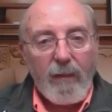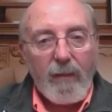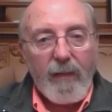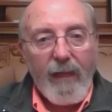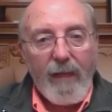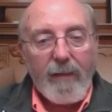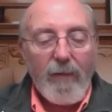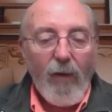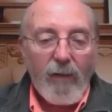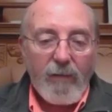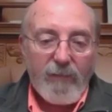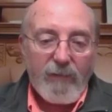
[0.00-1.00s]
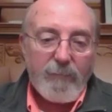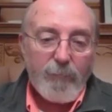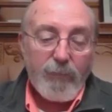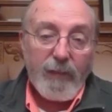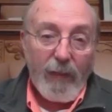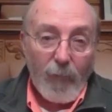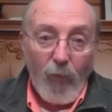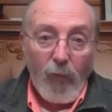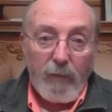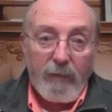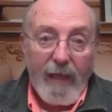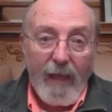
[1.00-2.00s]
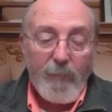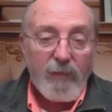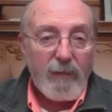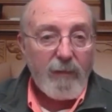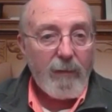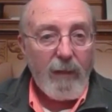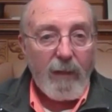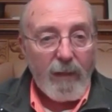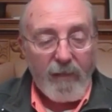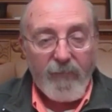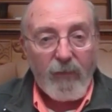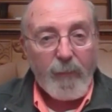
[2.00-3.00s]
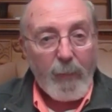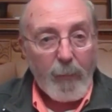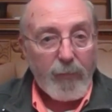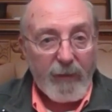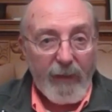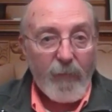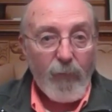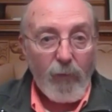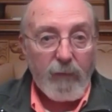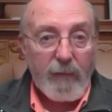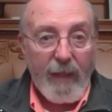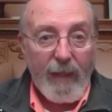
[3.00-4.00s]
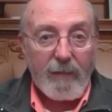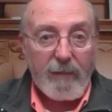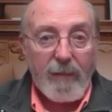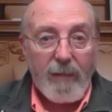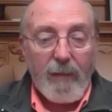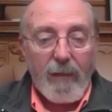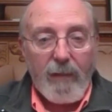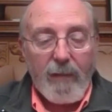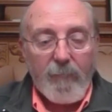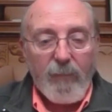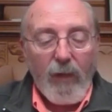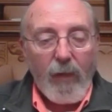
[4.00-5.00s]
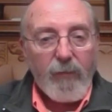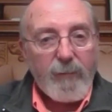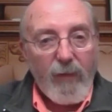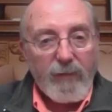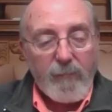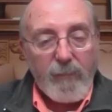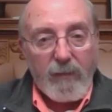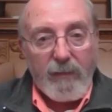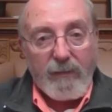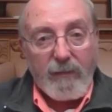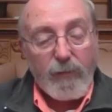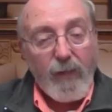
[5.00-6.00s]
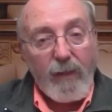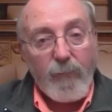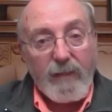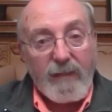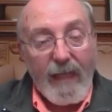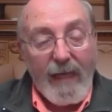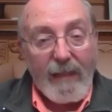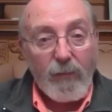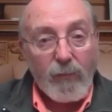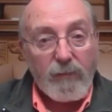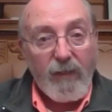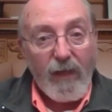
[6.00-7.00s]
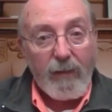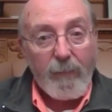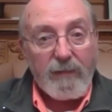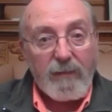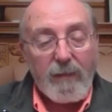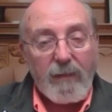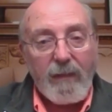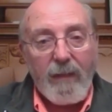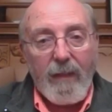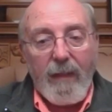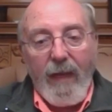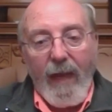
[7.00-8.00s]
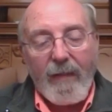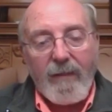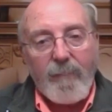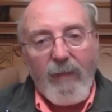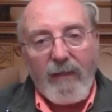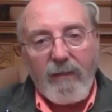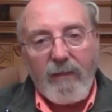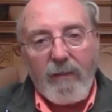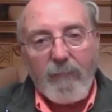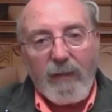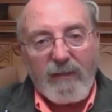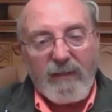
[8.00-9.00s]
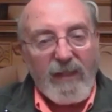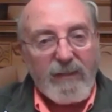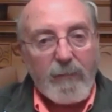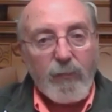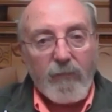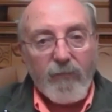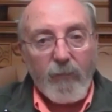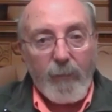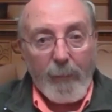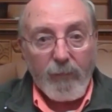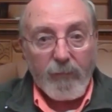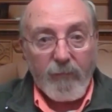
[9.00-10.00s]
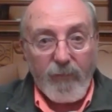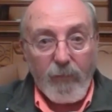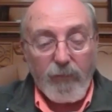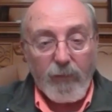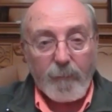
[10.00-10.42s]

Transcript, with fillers: And archivists play a role in that, but then a lot of other people play a role in that. But our responsibility is to try to retain those documents then, and then make them accessible for people in the future,